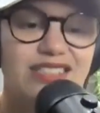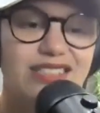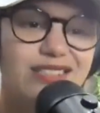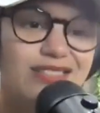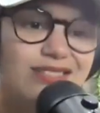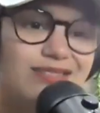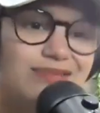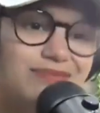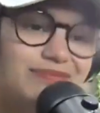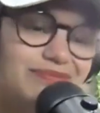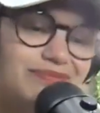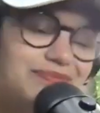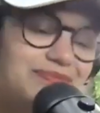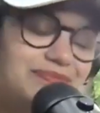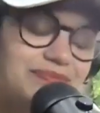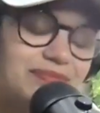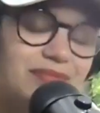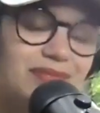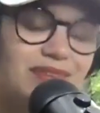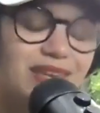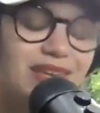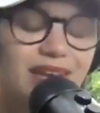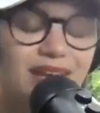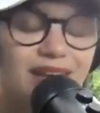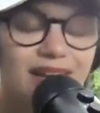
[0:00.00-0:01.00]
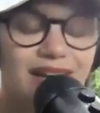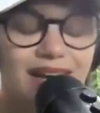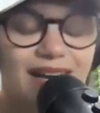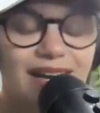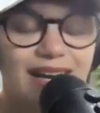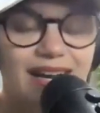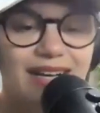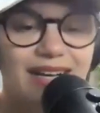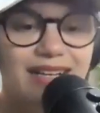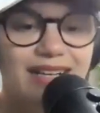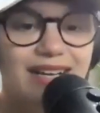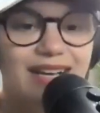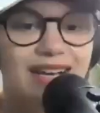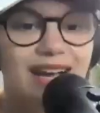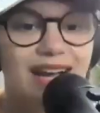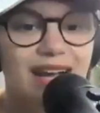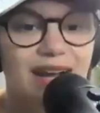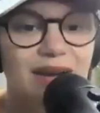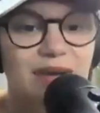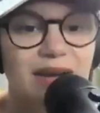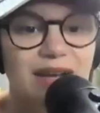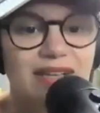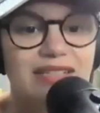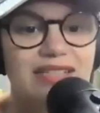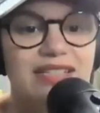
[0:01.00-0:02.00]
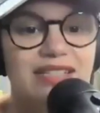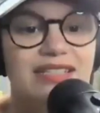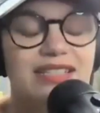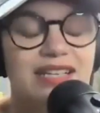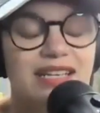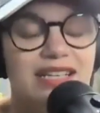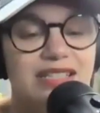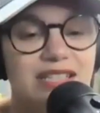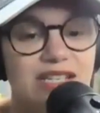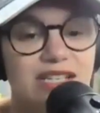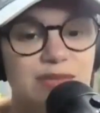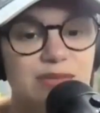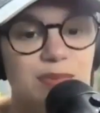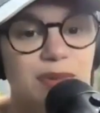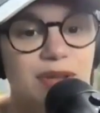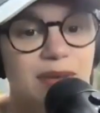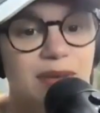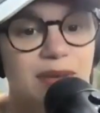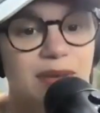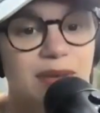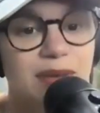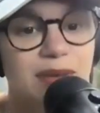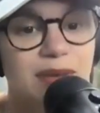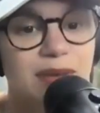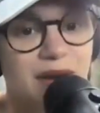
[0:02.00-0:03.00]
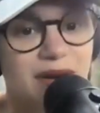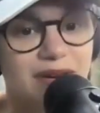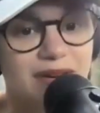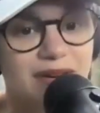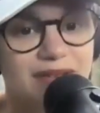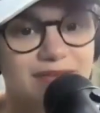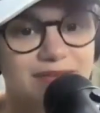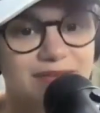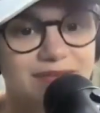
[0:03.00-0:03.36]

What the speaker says: So it does play a big part.